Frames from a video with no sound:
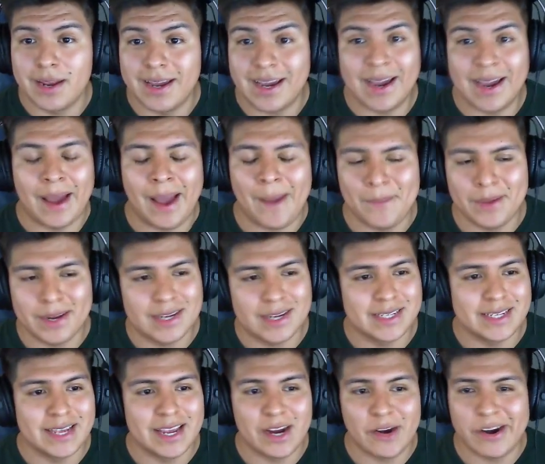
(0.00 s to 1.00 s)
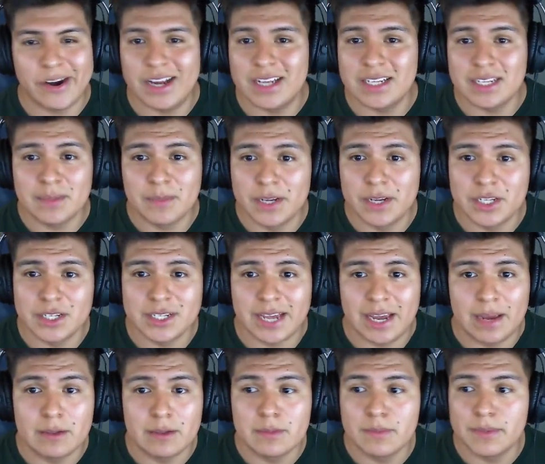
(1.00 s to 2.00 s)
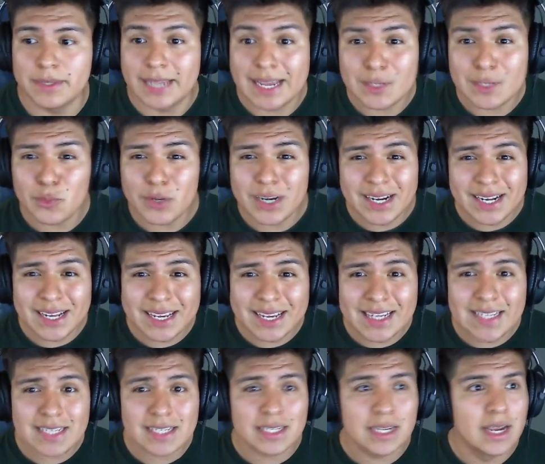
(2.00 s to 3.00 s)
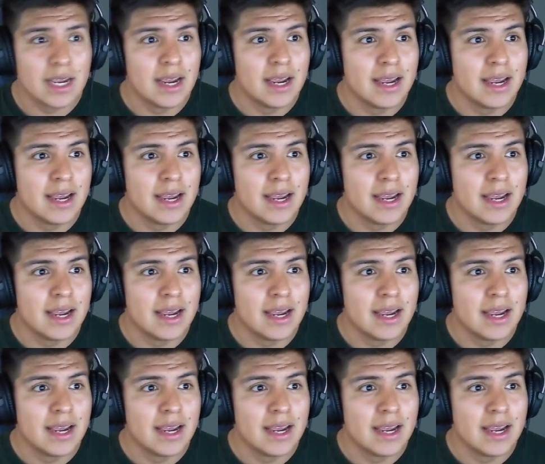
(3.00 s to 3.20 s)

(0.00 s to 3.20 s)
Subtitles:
Like I'm gonna say crazy a bunch of times, but that's what it is.